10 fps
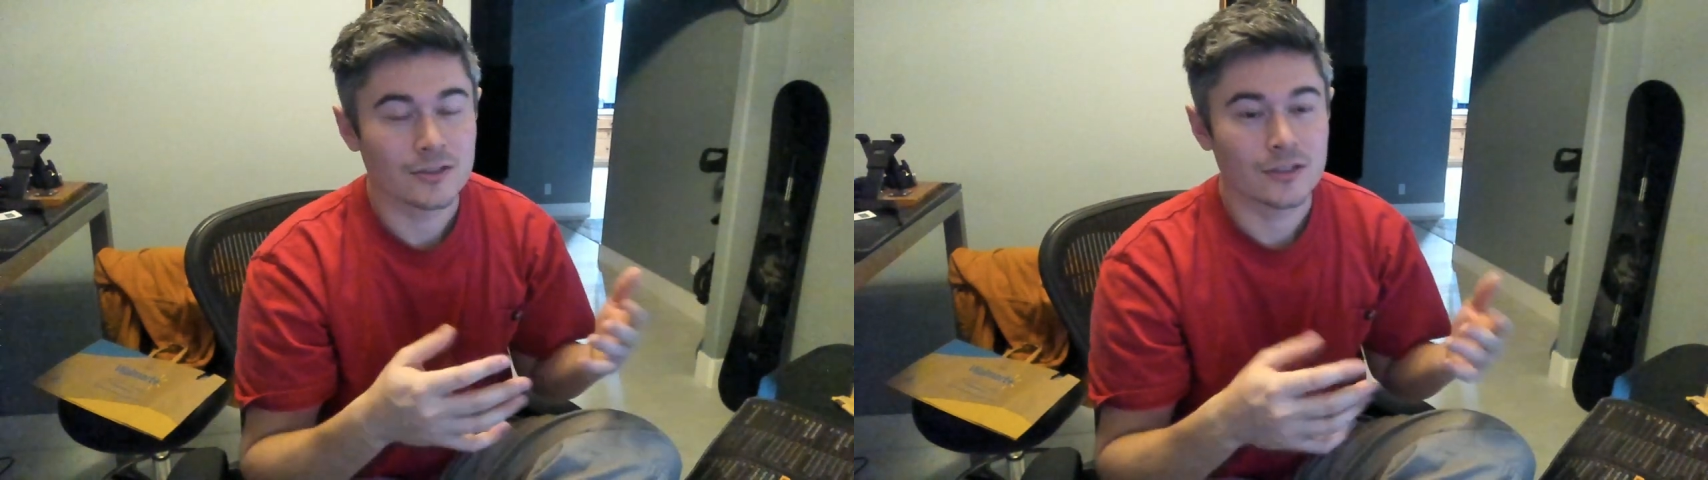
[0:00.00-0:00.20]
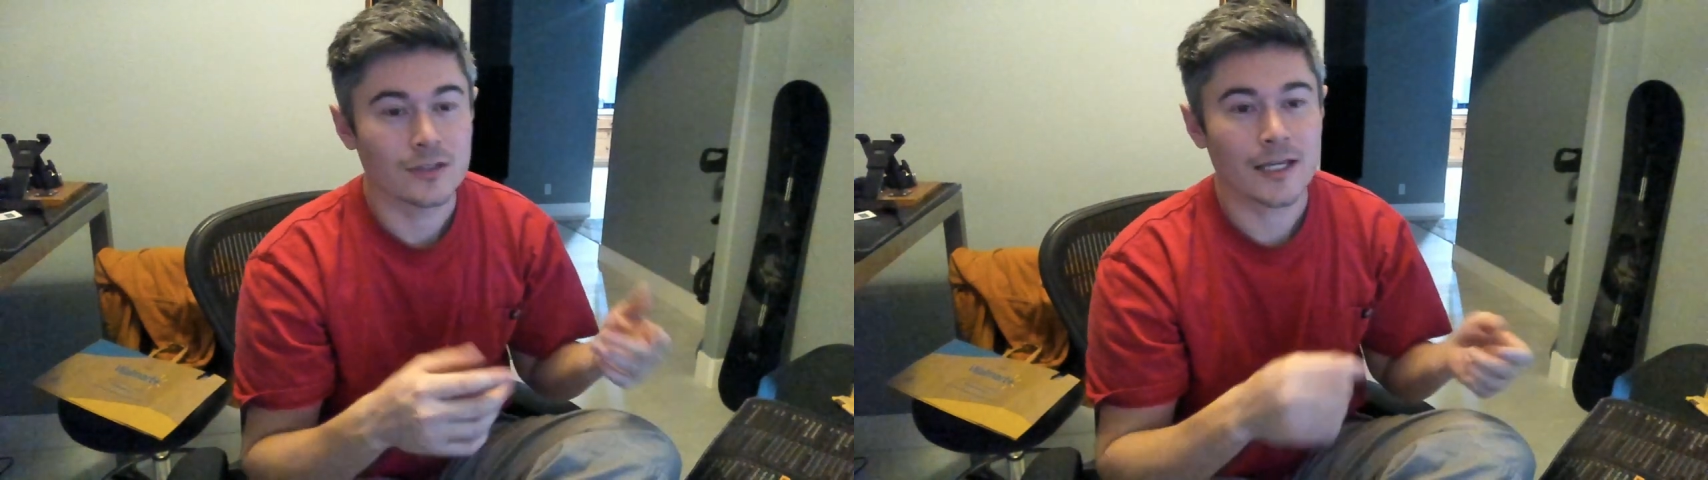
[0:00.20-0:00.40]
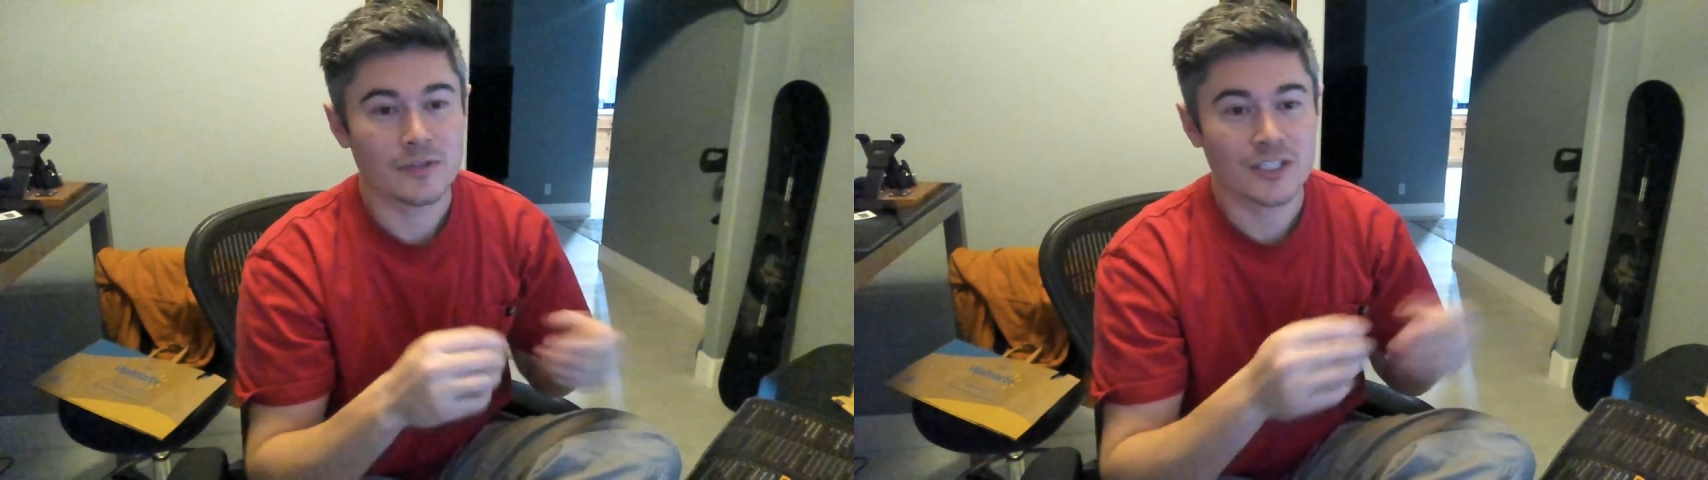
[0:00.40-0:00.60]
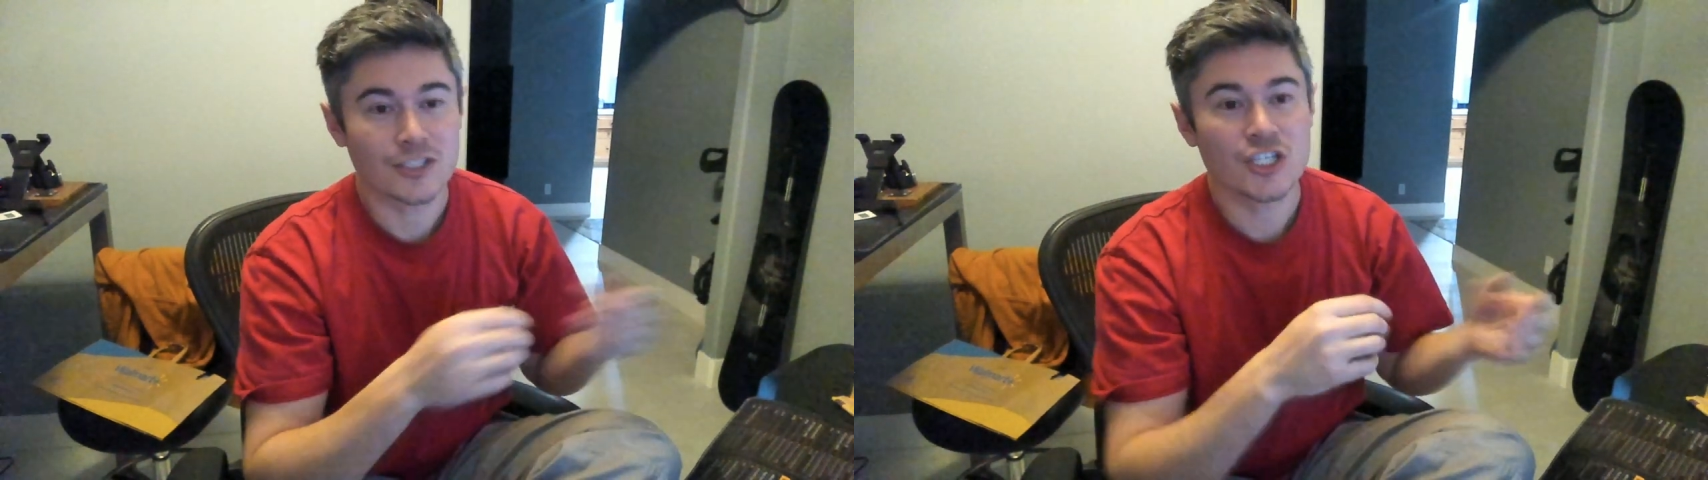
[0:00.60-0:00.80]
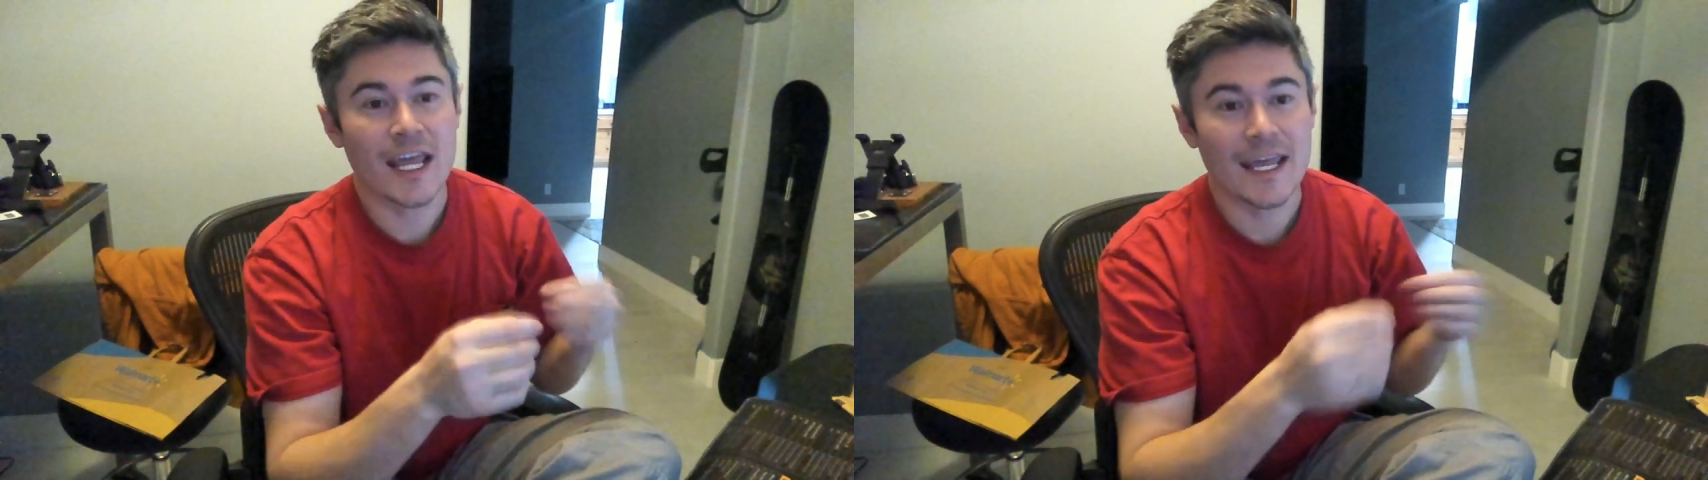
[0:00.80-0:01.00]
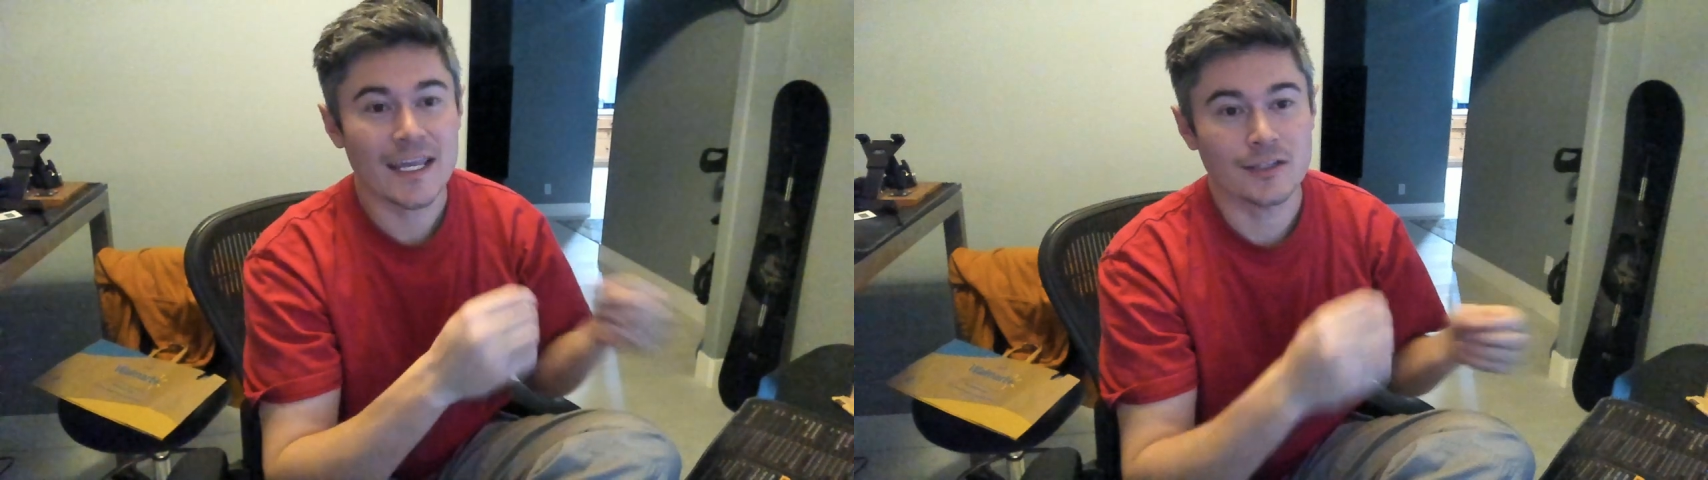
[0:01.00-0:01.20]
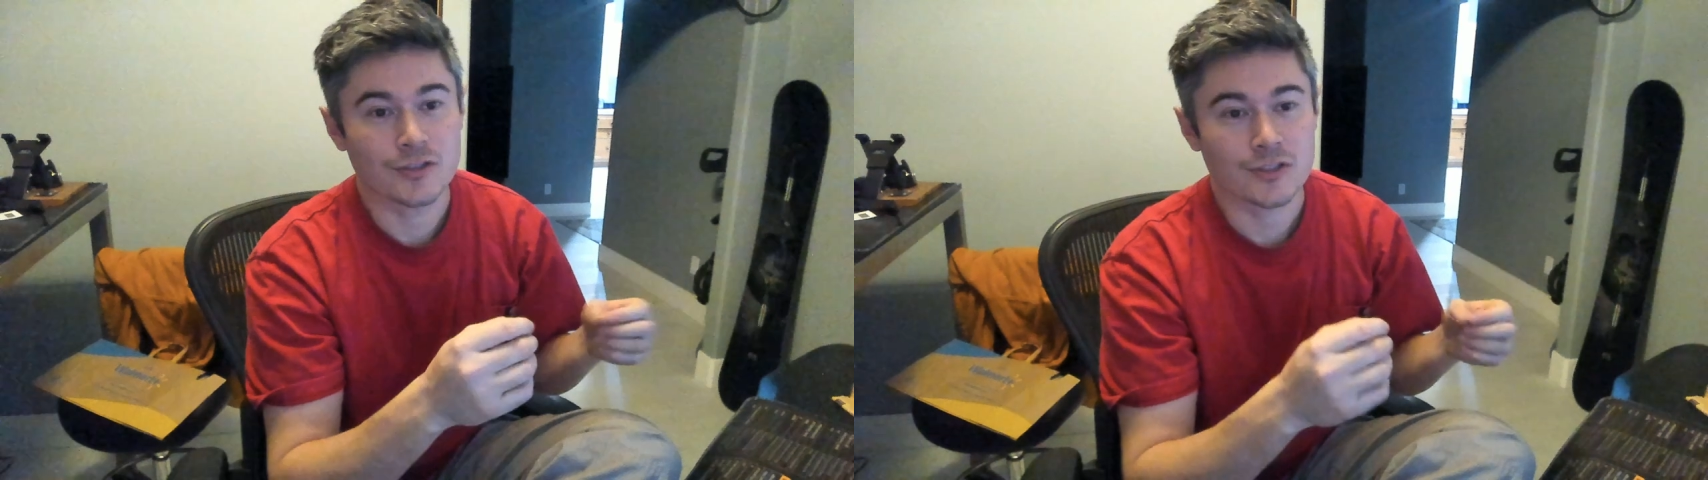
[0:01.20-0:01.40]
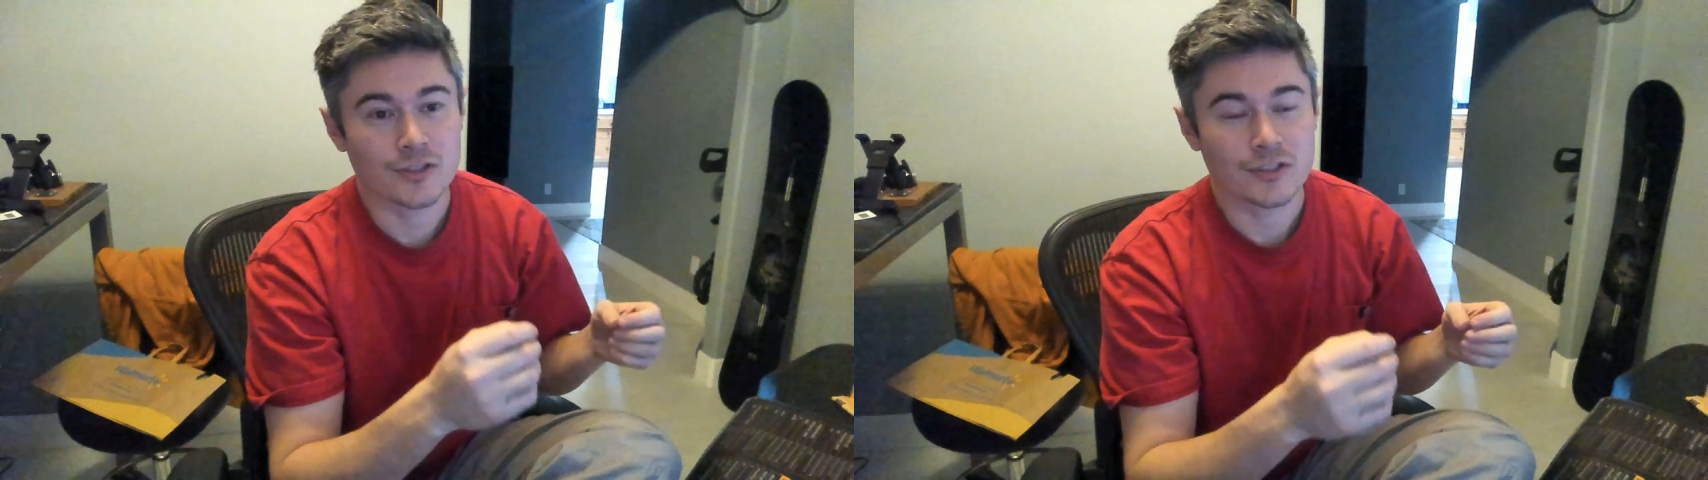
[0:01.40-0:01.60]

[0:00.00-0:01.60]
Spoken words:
like the change.